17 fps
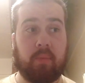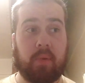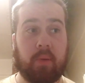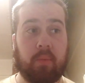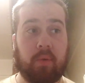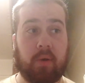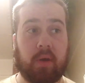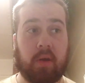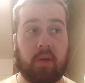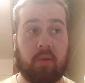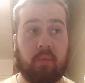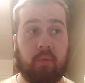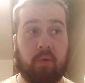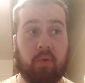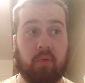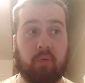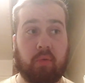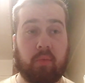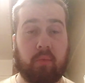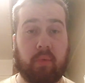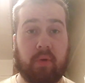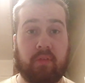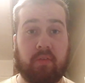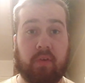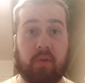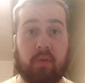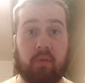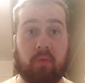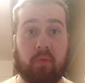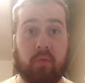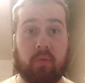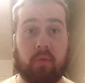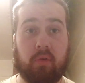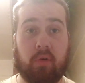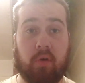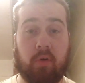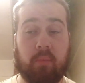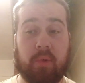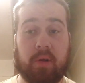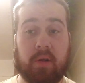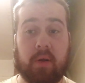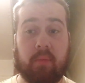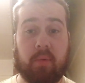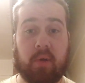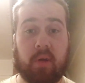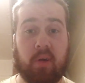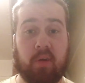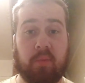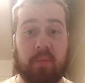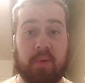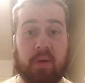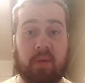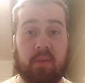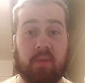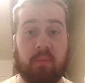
people I go to morning group with, who's told me that we're going to be doing